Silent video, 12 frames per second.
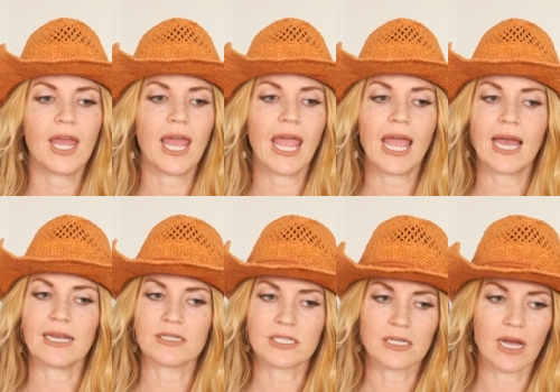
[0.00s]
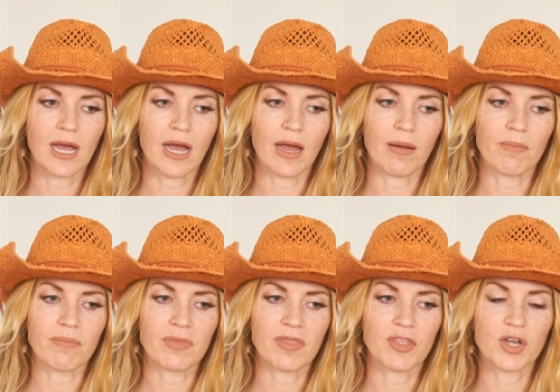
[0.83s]
And
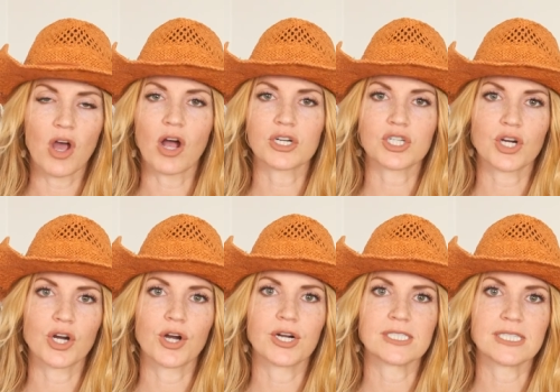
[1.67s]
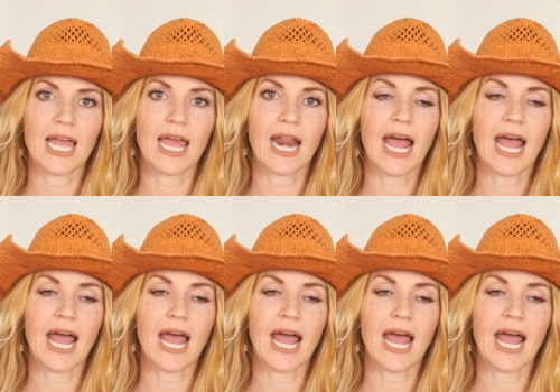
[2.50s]
um, the doctor said,